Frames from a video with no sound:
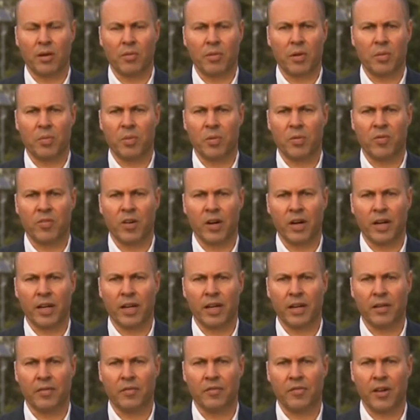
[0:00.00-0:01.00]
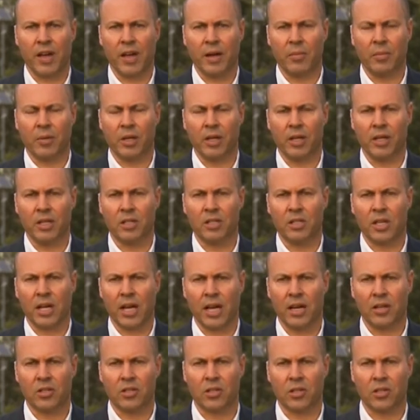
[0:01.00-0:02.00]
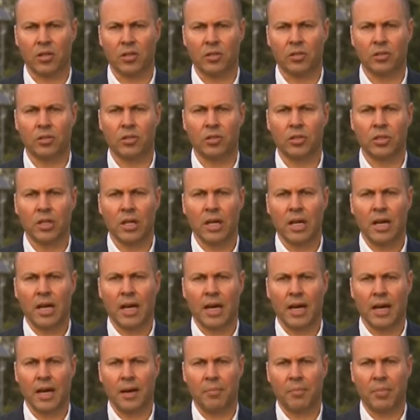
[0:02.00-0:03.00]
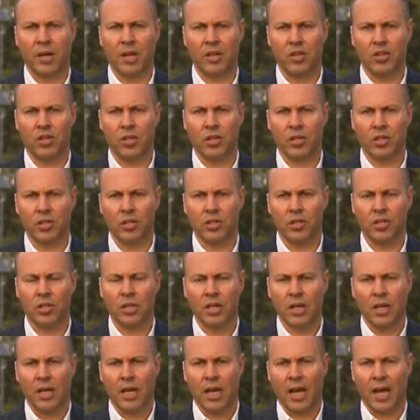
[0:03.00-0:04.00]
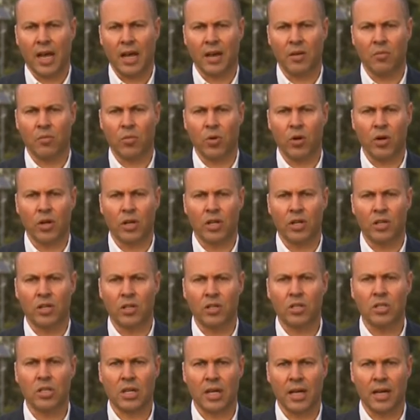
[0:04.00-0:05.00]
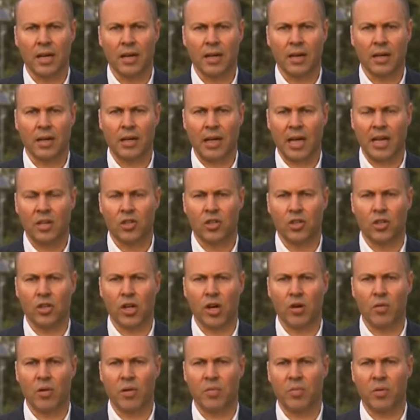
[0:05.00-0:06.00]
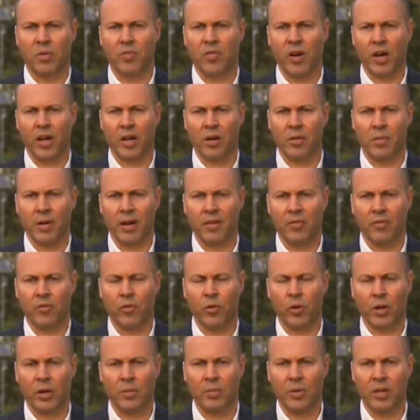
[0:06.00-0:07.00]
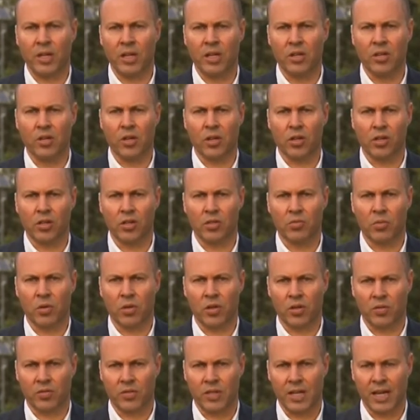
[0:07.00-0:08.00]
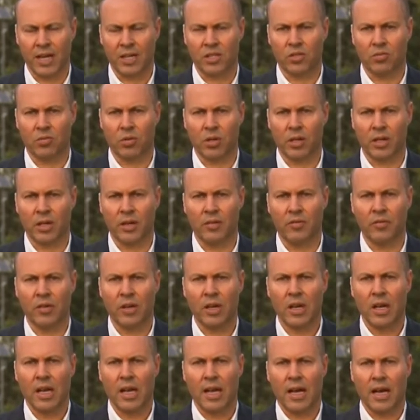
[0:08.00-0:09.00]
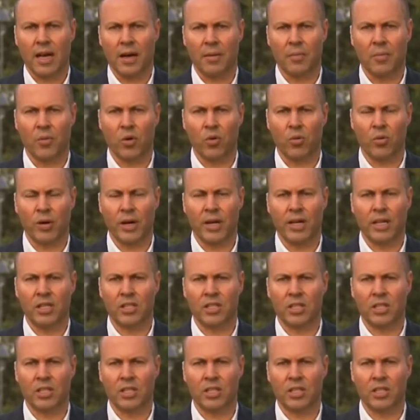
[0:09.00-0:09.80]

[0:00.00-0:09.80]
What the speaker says: that we're providing families, households, pensioners and workers. As you know, we've provided around $40 billion worth of tax relief already